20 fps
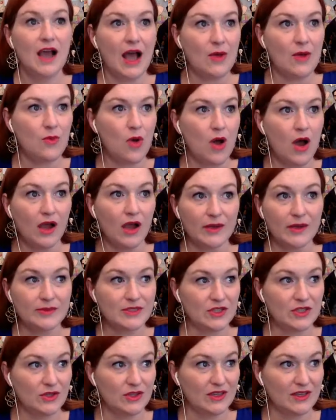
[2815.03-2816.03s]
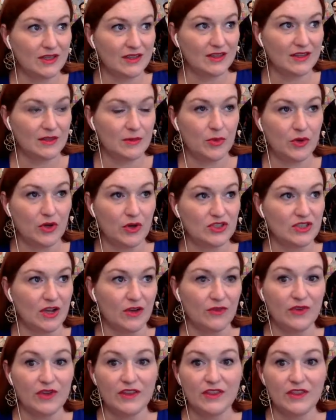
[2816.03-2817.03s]
I walk up to the, the
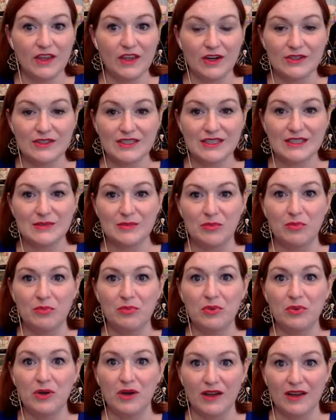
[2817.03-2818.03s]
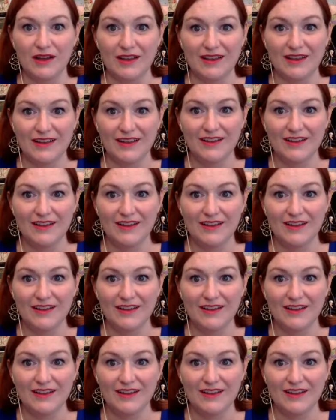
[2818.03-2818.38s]
bookshelf, and there's this book